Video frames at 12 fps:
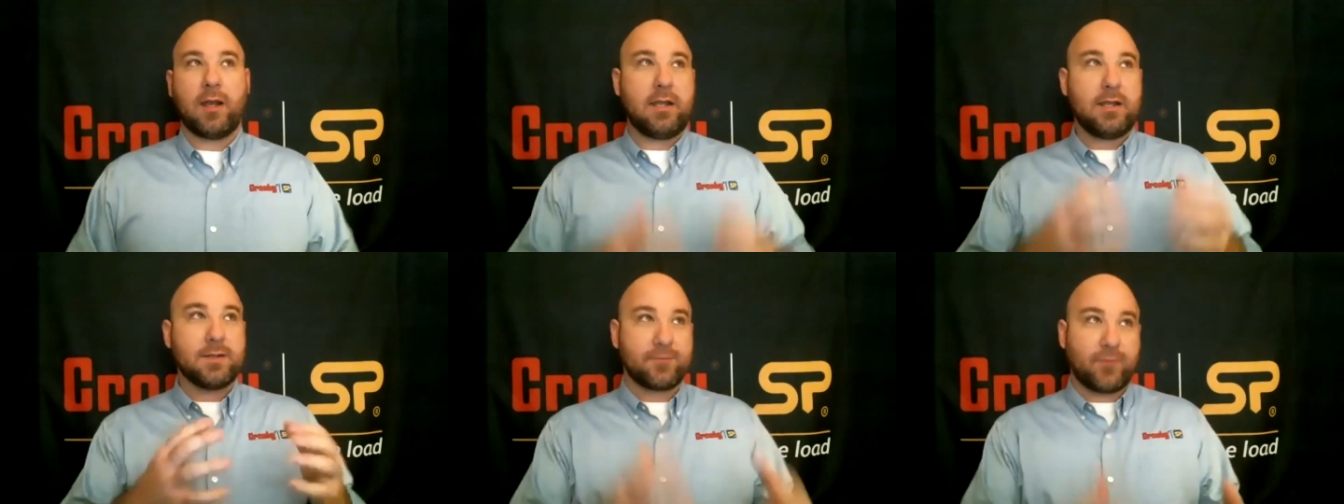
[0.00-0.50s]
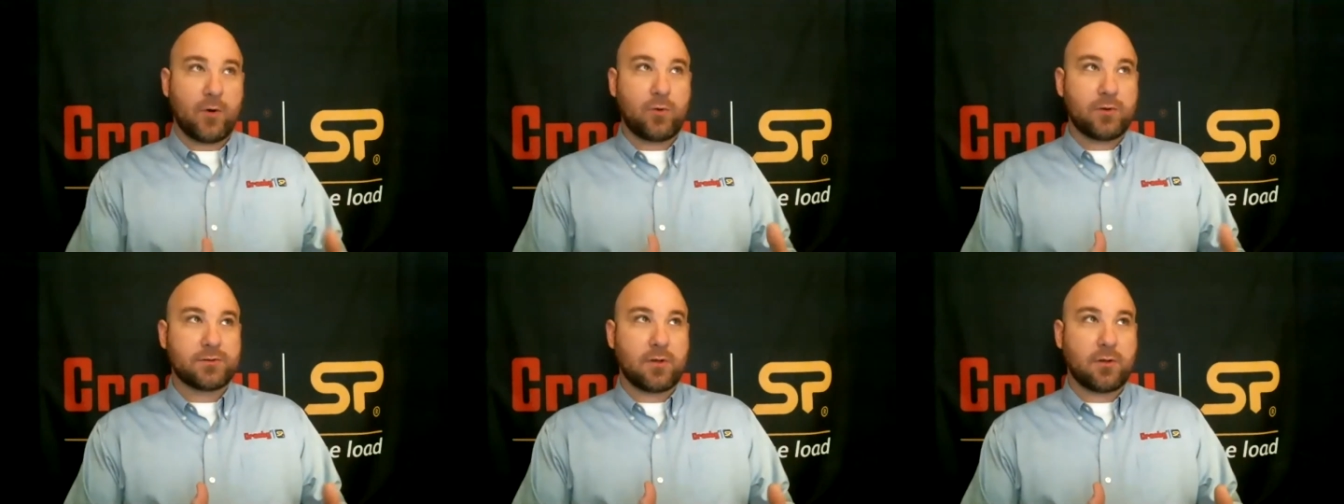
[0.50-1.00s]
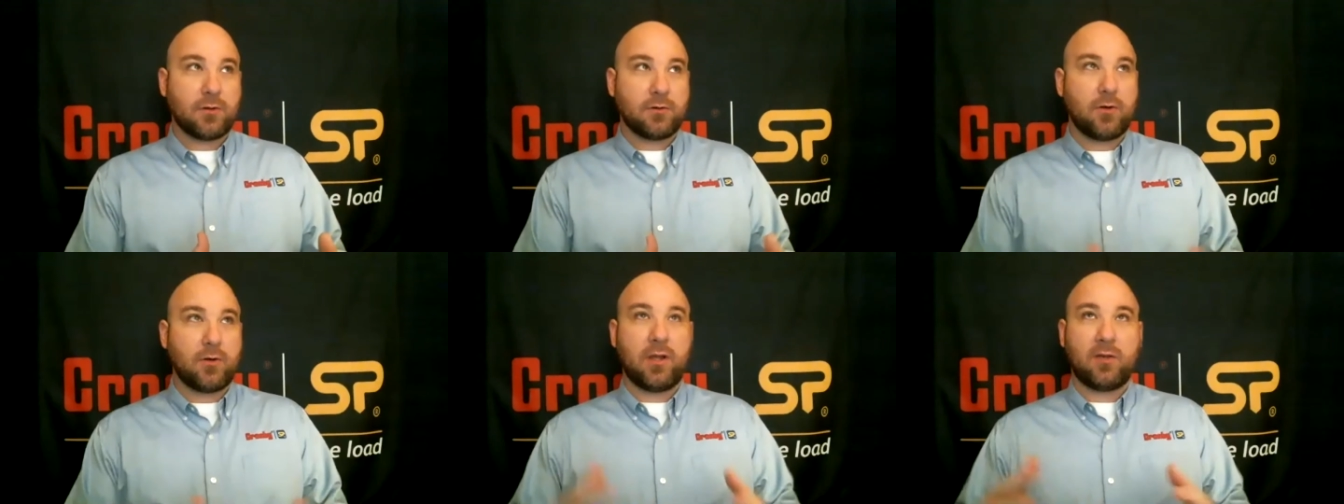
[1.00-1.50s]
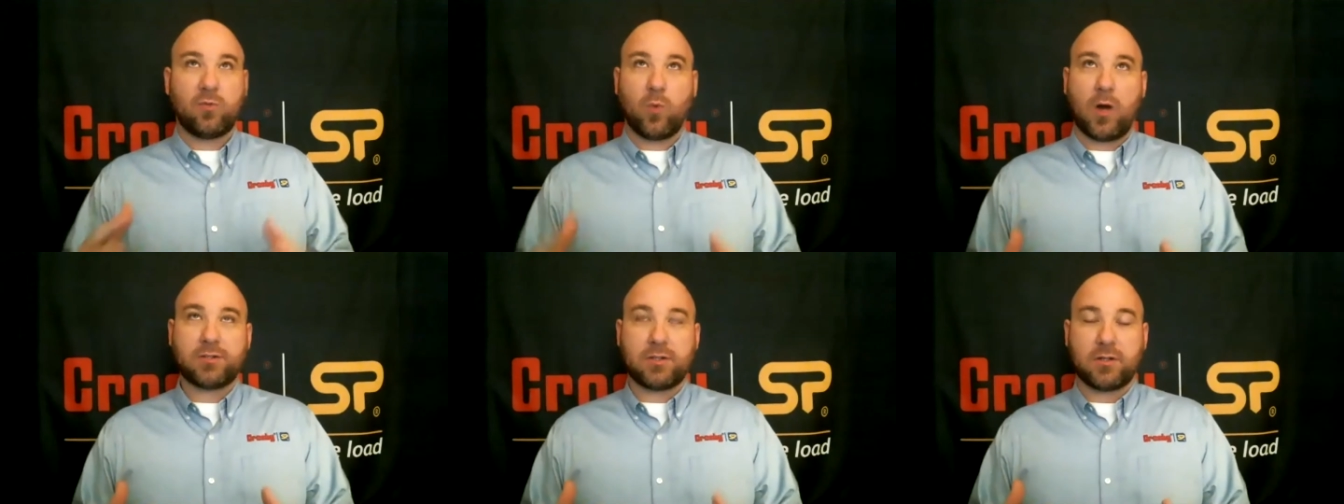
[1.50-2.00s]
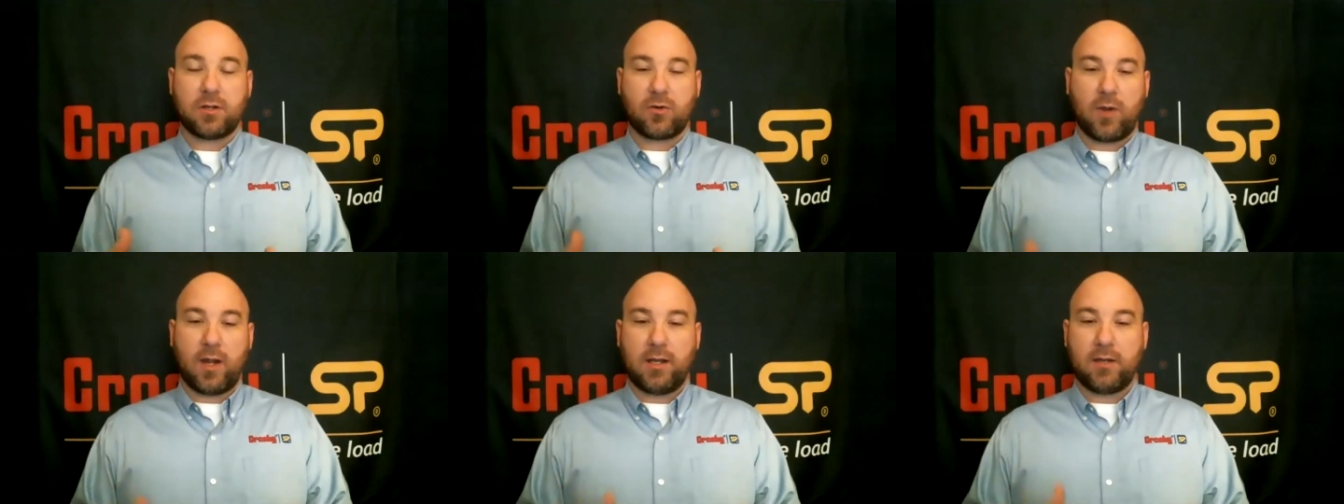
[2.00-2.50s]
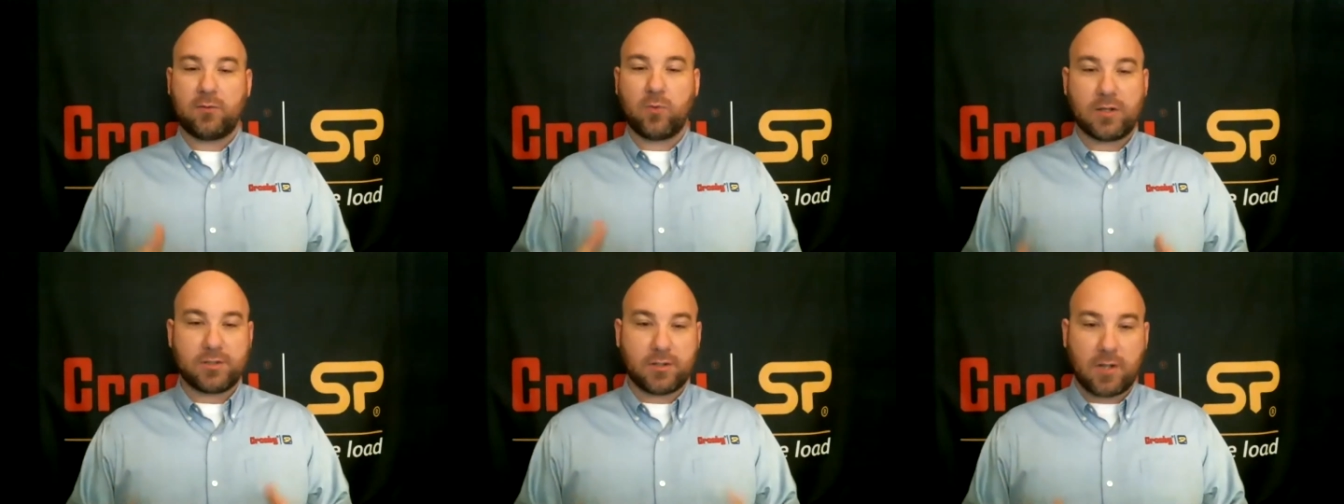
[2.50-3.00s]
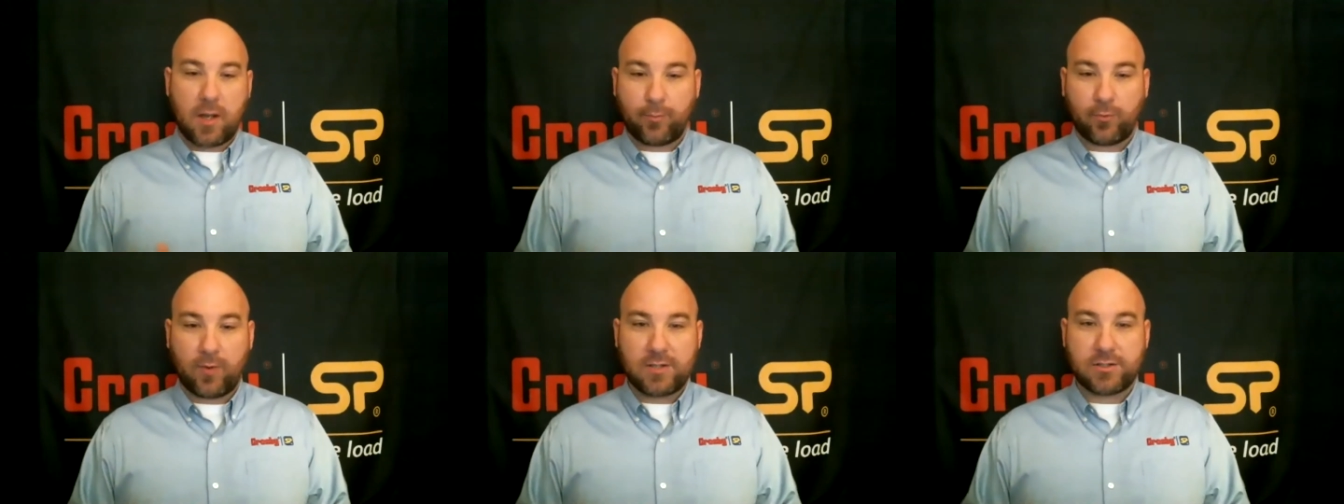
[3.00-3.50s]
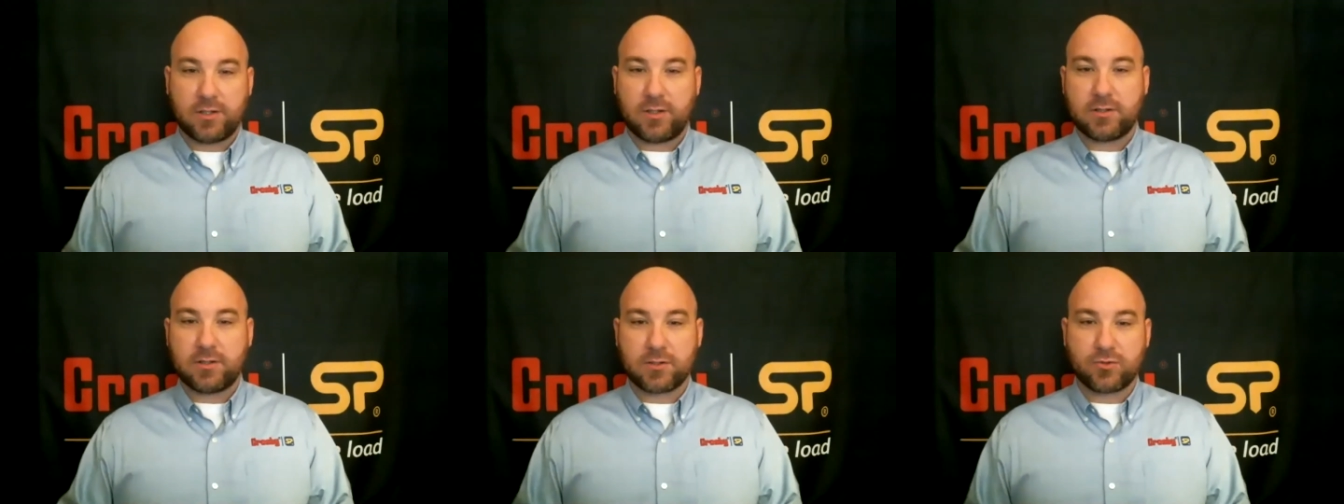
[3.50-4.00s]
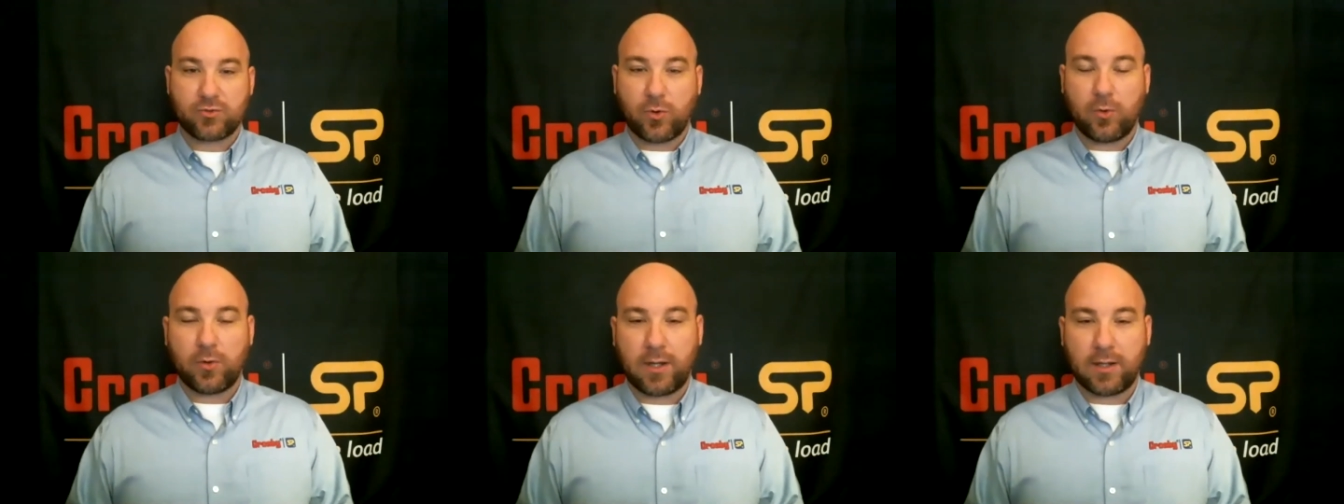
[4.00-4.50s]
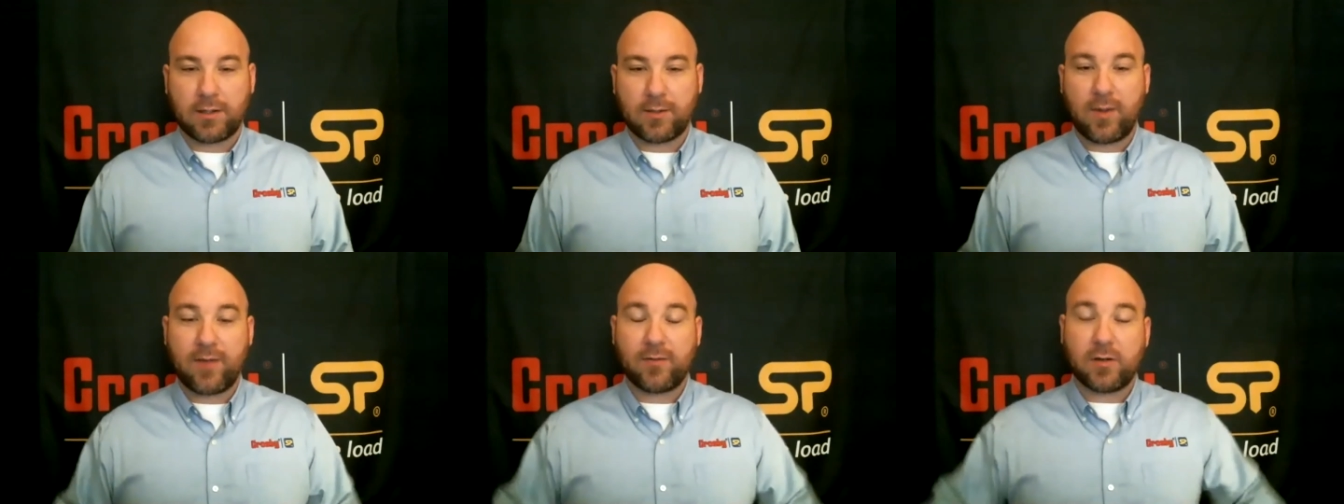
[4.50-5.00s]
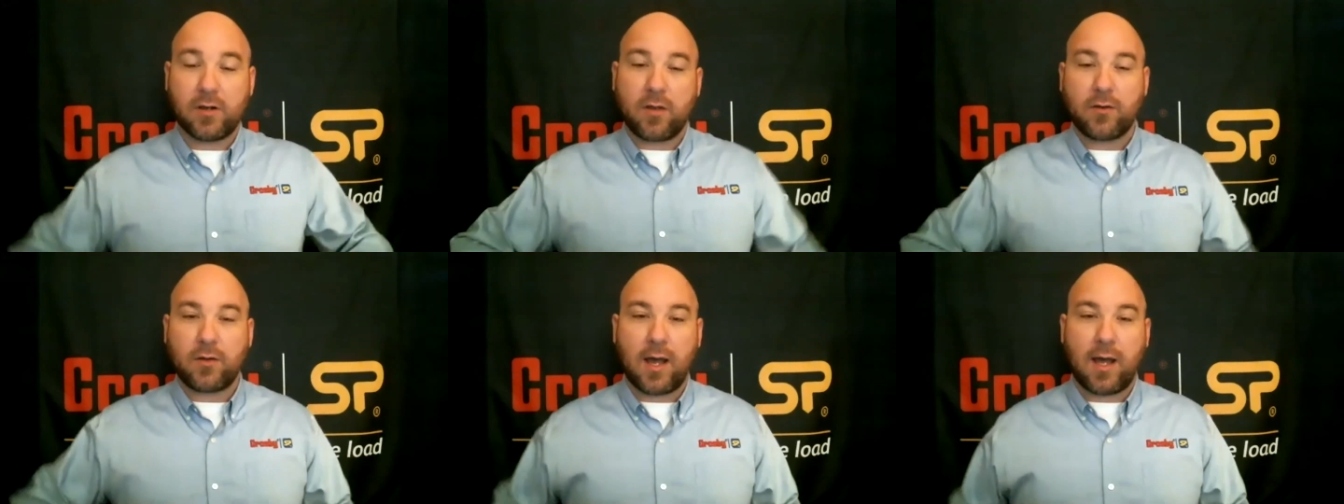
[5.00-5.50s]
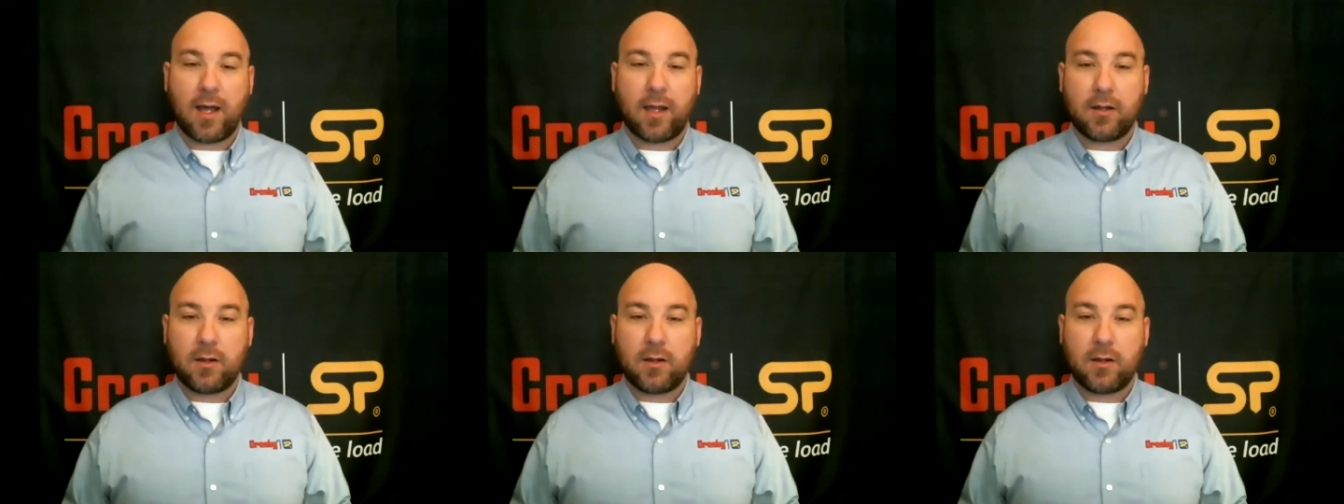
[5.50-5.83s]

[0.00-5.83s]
He is focused on the load. He's watching the crane. He's watching the operation. He's controlling it. Then we have another guy,